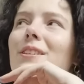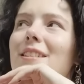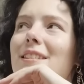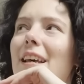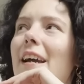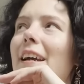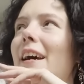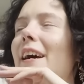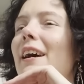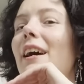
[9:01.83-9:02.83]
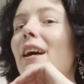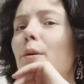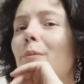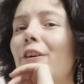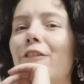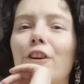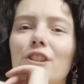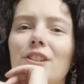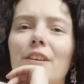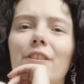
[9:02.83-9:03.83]
as it's my
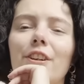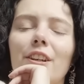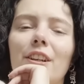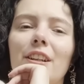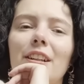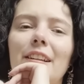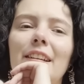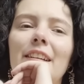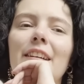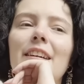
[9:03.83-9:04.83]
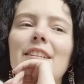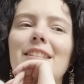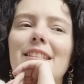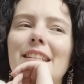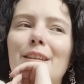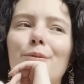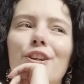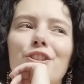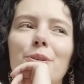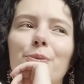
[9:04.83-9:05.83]
first ever zine
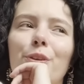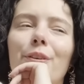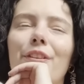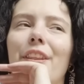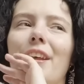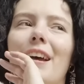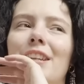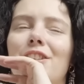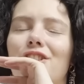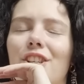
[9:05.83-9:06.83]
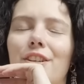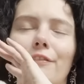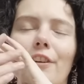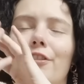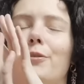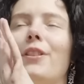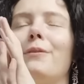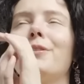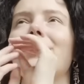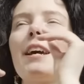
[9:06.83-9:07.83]
workshop too, and the energy of everyone there
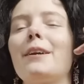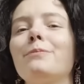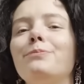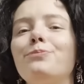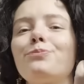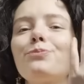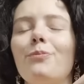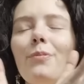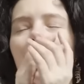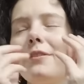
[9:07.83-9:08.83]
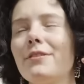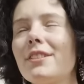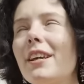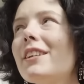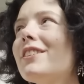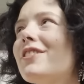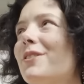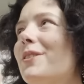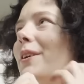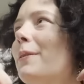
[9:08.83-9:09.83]
was it's
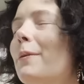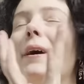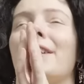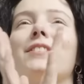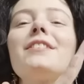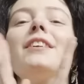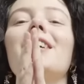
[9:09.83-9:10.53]
just the best